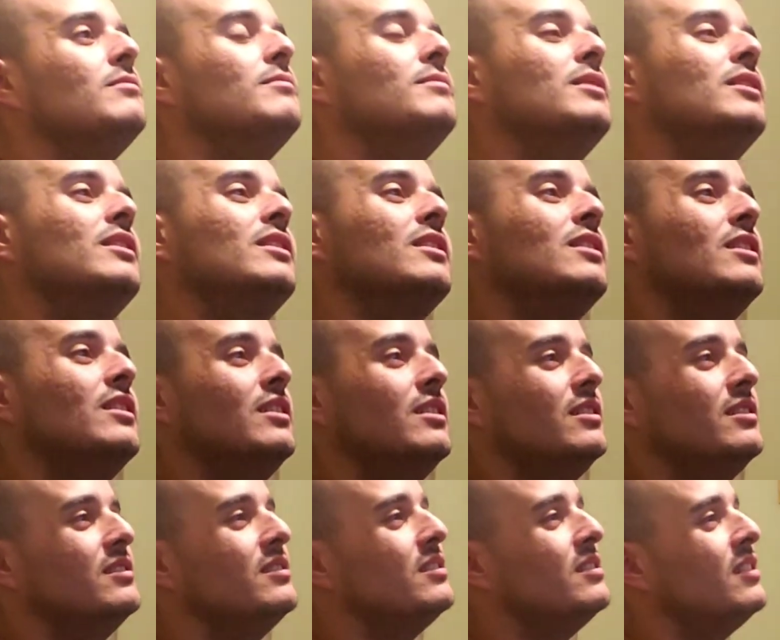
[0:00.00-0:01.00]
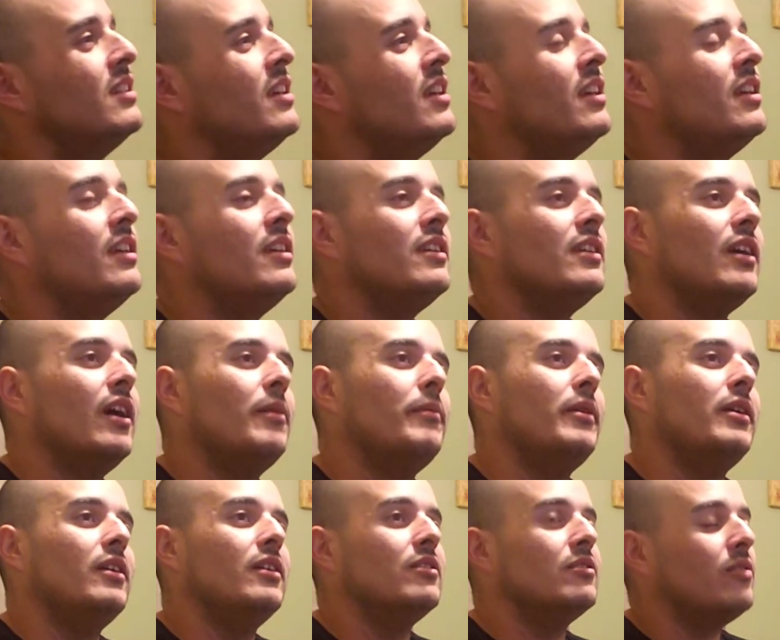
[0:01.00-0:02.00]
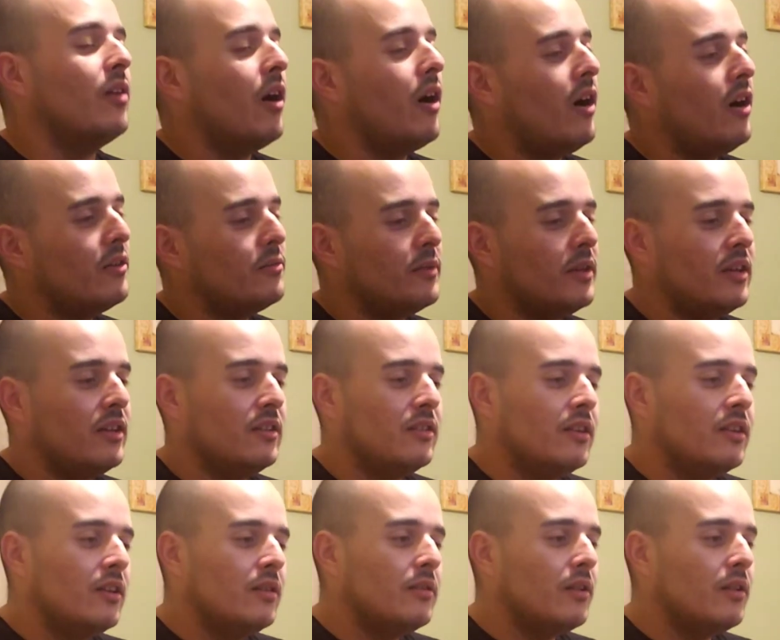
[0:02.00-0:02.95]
But Charles, man.